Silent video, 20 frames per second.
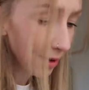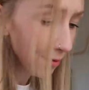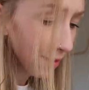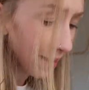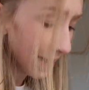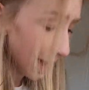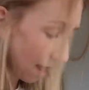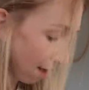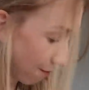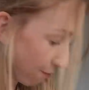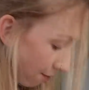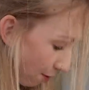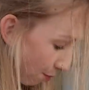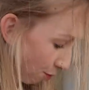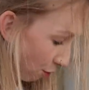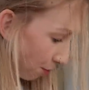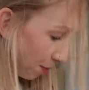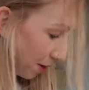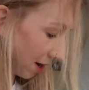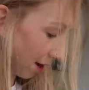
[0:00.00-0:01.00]
didn't really have a
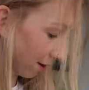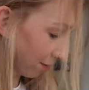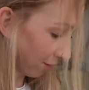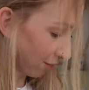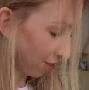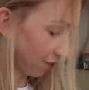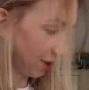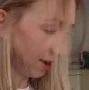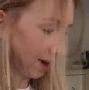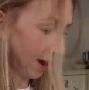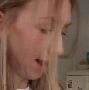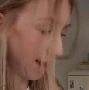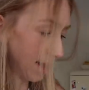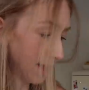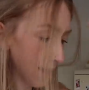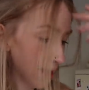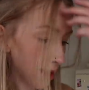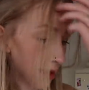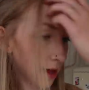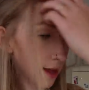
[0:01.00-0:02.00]
proper lunch
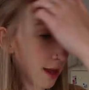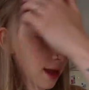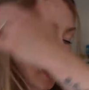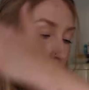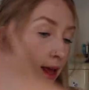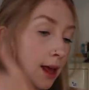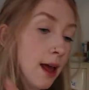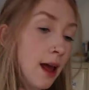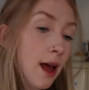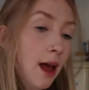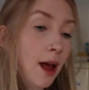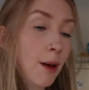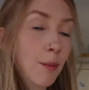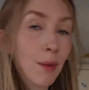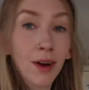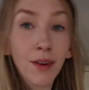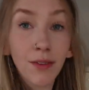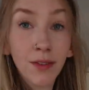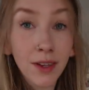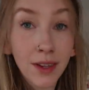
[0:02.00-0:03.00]
today. Um,
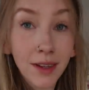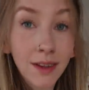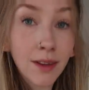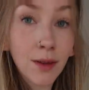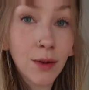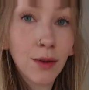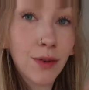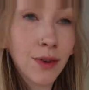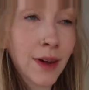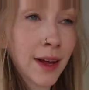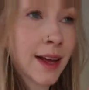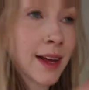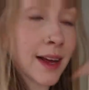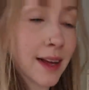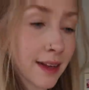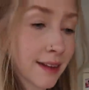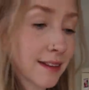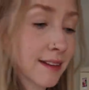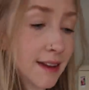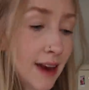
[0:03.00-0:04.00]
I've just sort of
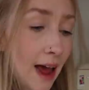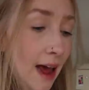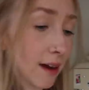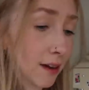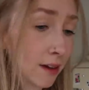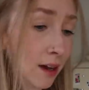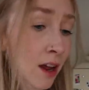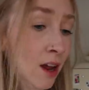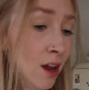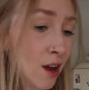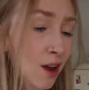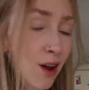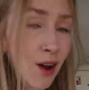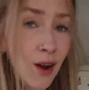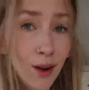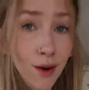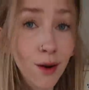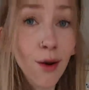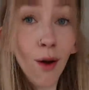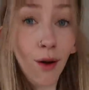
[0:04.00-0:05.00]
snacked
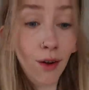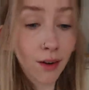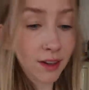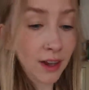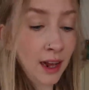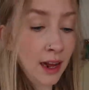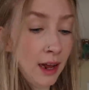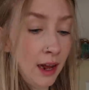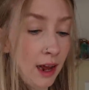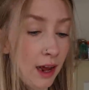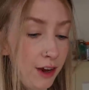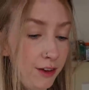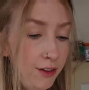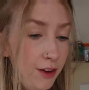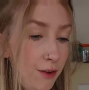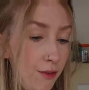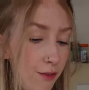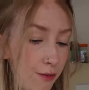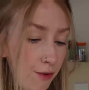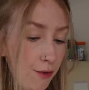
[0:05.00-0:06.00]
a lot. I
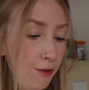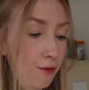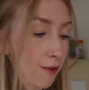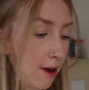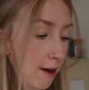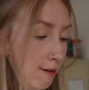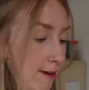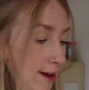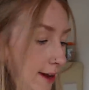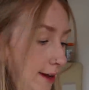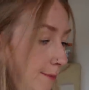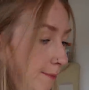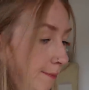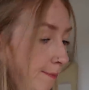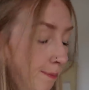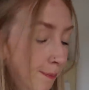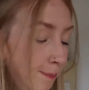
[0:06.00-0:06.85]
don't feel very